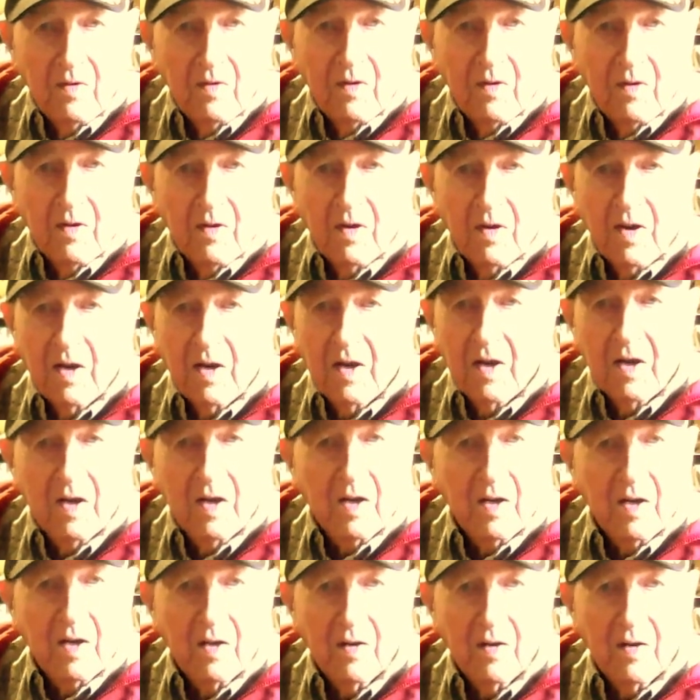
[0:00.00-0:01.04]

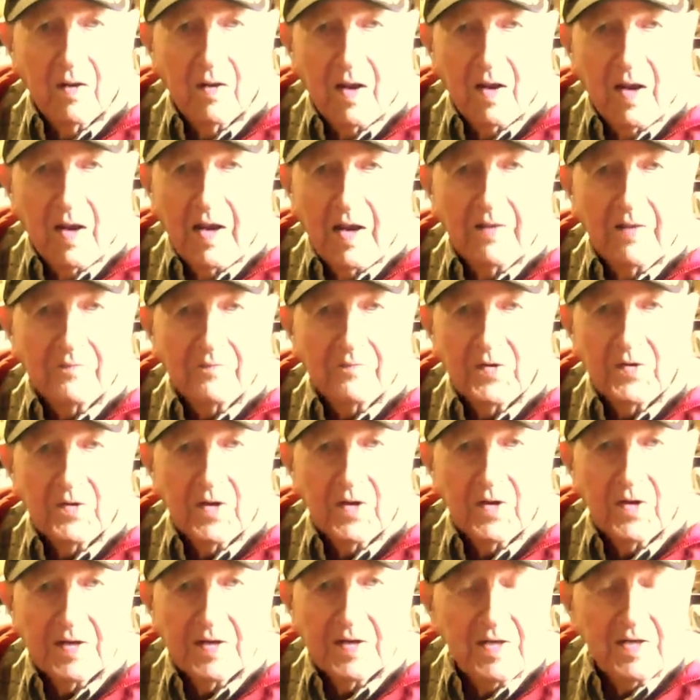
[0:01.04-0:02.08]
Uh, you I have no
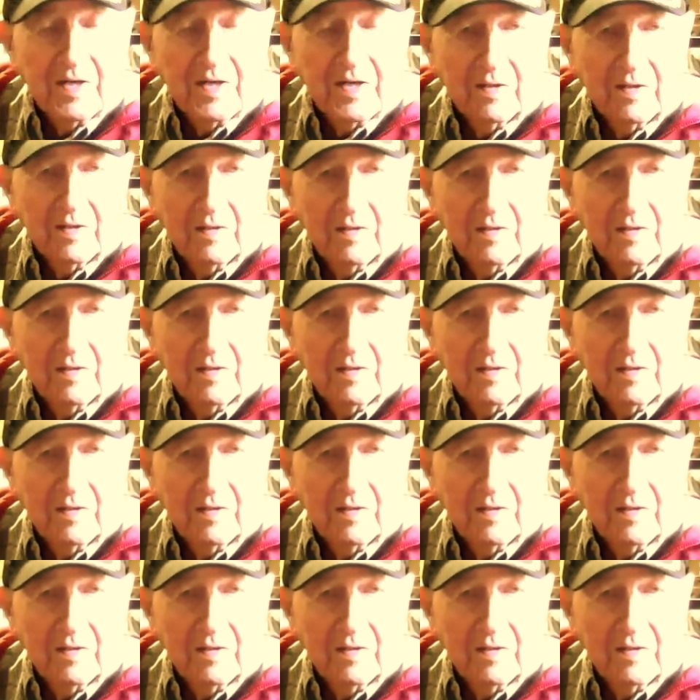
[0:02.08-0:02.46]
idea.